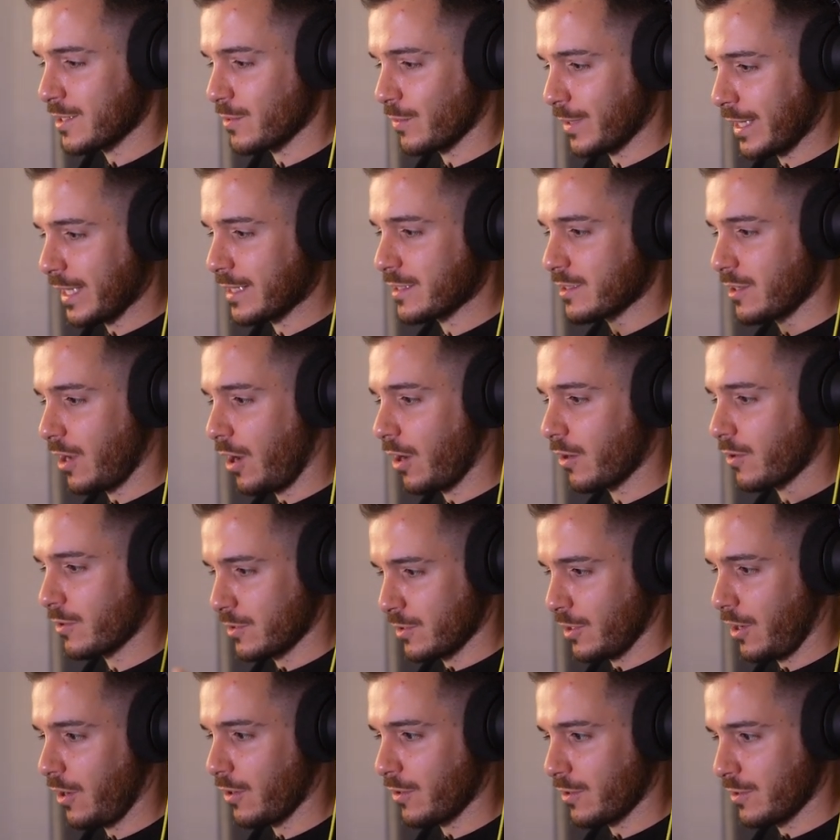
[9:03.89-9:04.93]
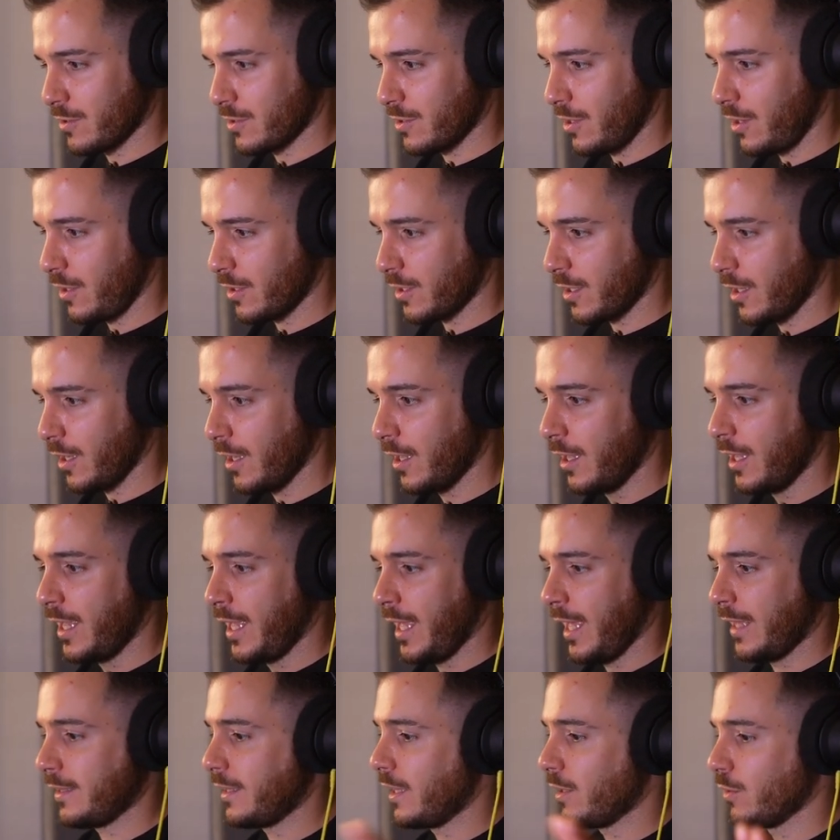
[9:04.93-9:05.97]
It will get darker and darker and darker,
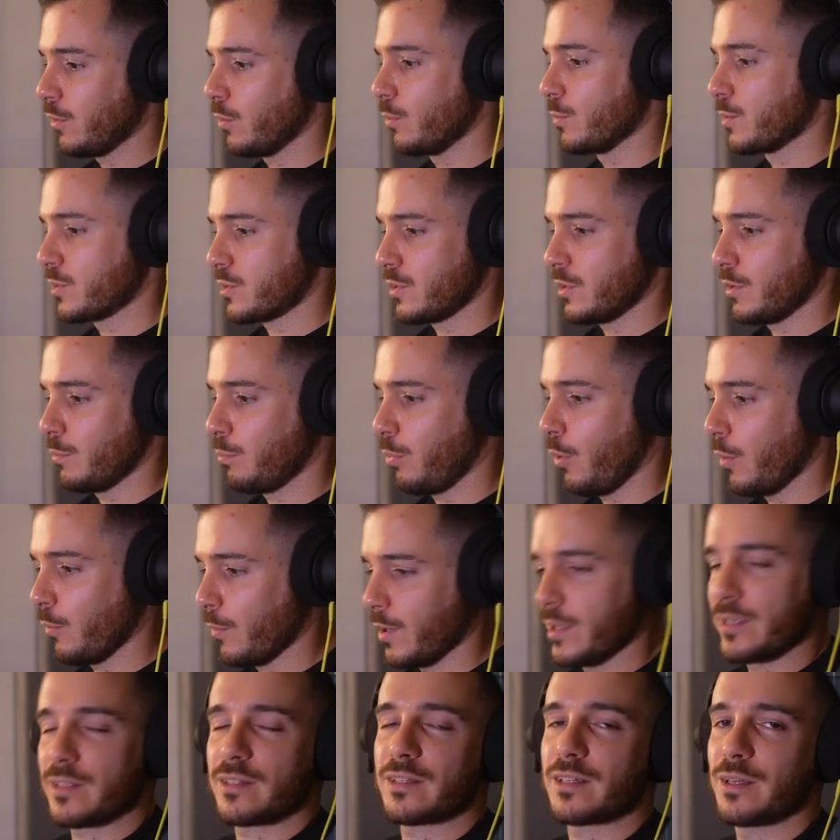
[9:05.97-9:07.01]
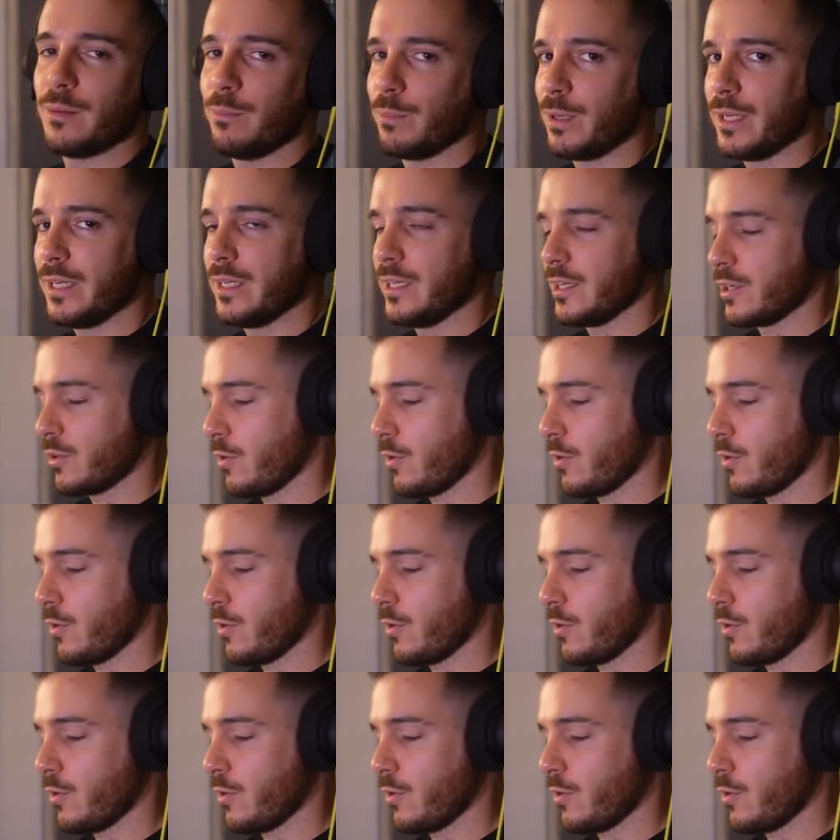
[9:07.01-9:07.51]
and then almost to the point where it's completely